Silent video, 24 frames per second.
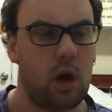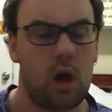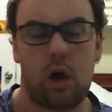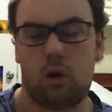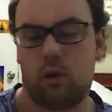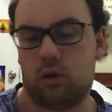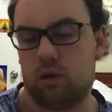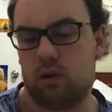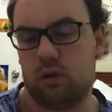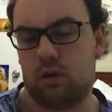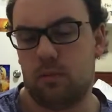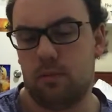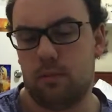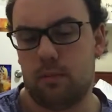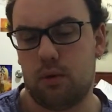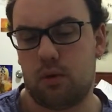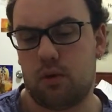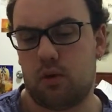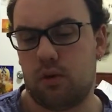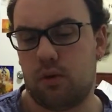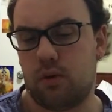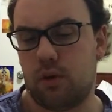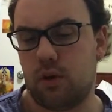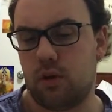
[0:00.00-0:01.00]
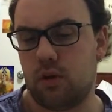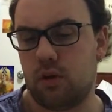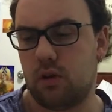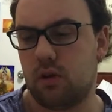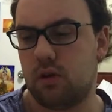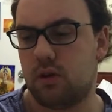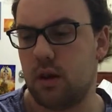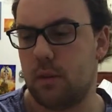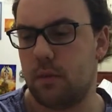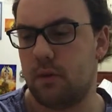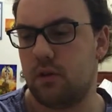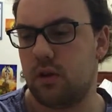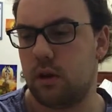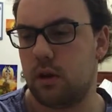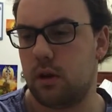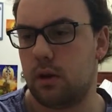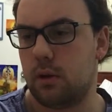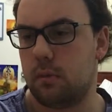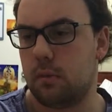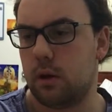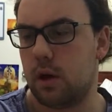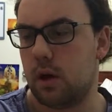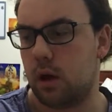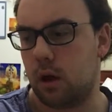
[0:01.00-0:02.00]
I'll do some book reviews on some of
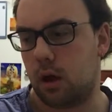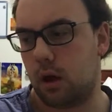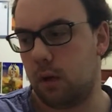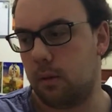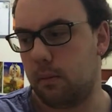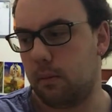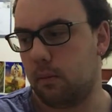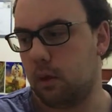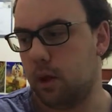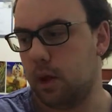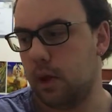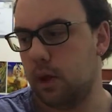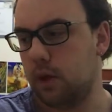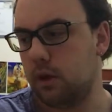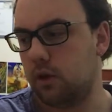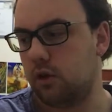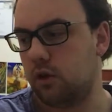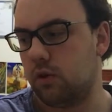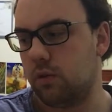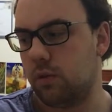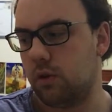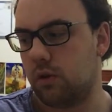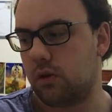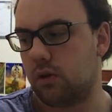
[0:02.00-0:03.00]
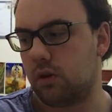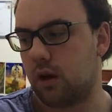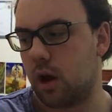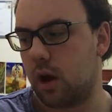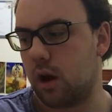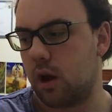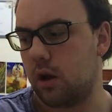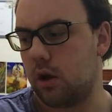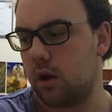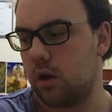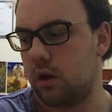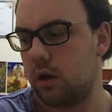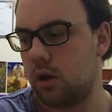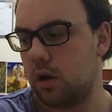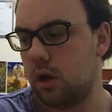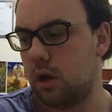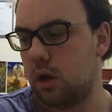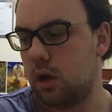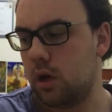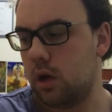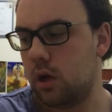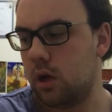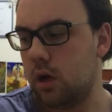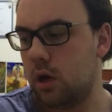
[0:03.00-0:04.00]
them. Super excited.
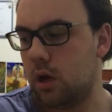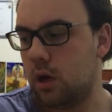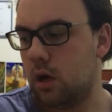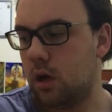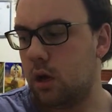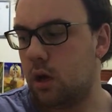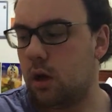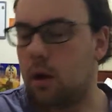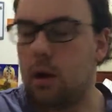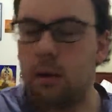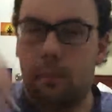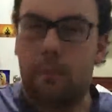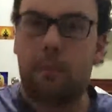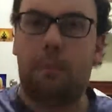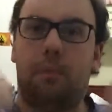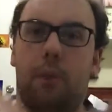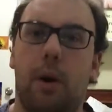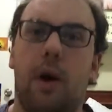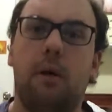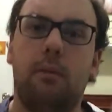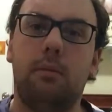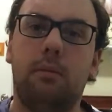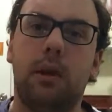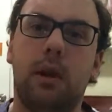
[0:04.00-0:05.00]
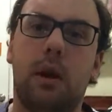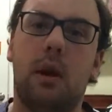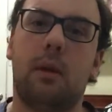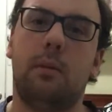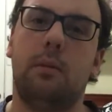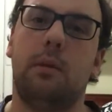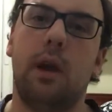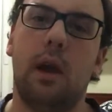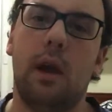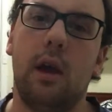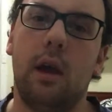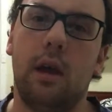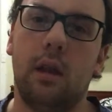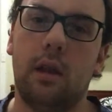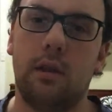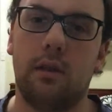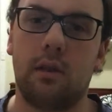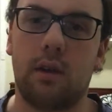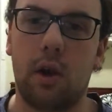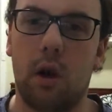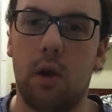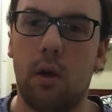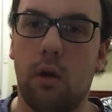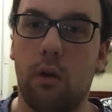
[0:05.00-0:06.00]
Pumped up. Yeah,
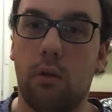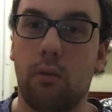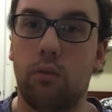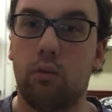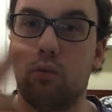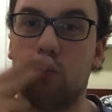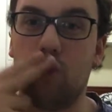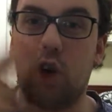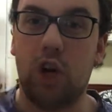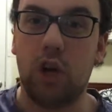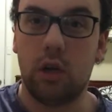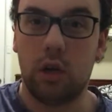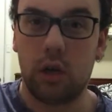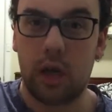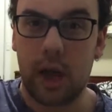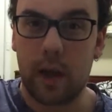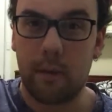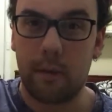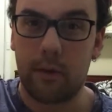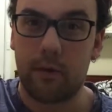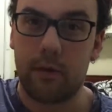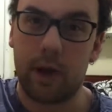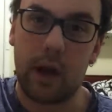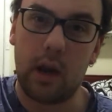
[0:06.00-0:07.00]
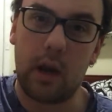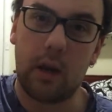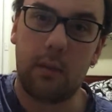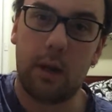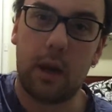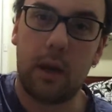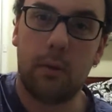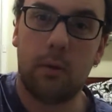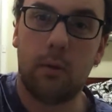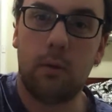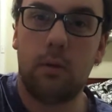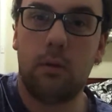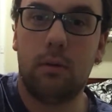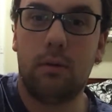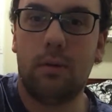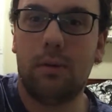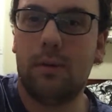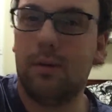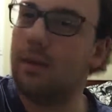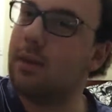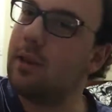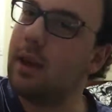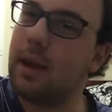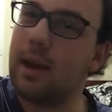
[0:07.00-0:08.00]
let's go. Happy reading, people.
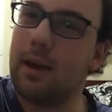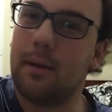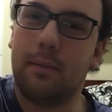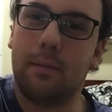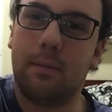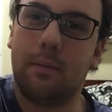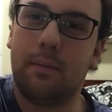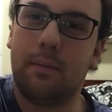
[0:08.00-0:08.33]
See ya.